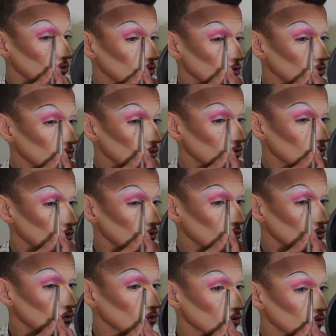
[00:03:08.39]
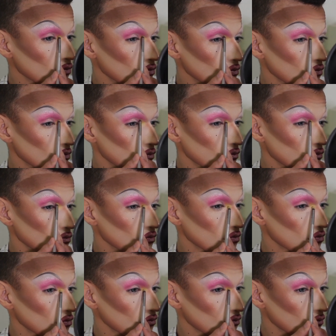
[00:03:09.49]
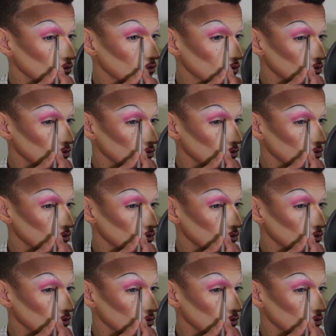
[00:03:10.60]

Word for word: Next on a dense brush, I'm gonna take a yellow and